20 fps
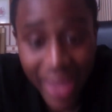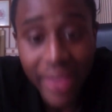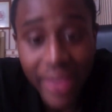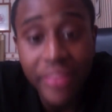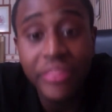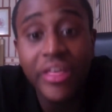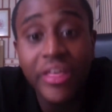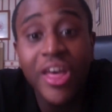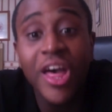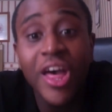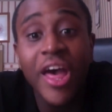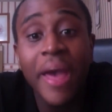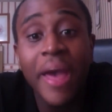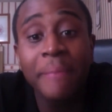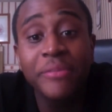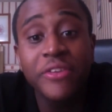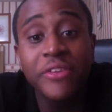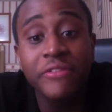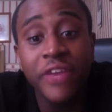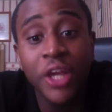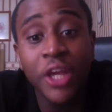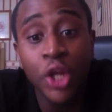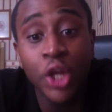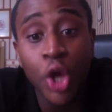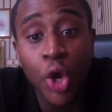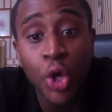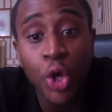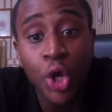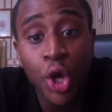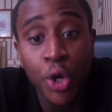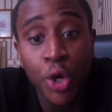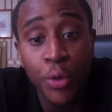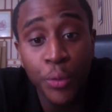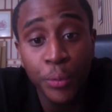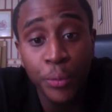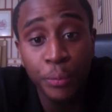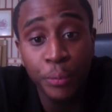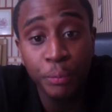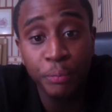the MTV logo